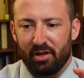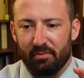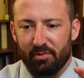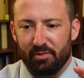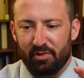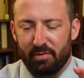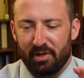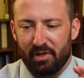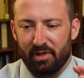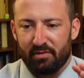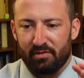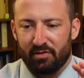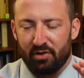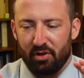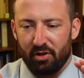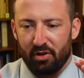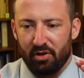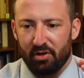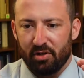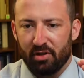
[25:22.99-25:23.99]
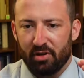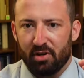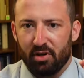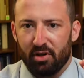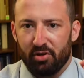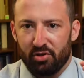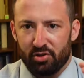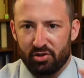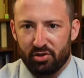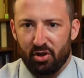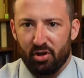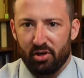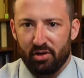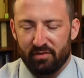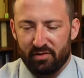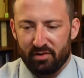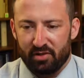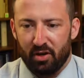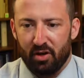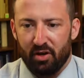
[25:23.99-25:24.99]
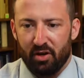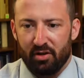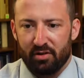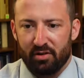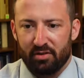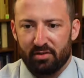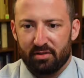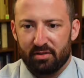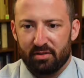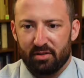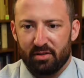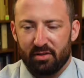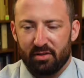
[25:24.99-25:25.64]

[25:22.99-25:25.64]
perspectives on the Song of Songs.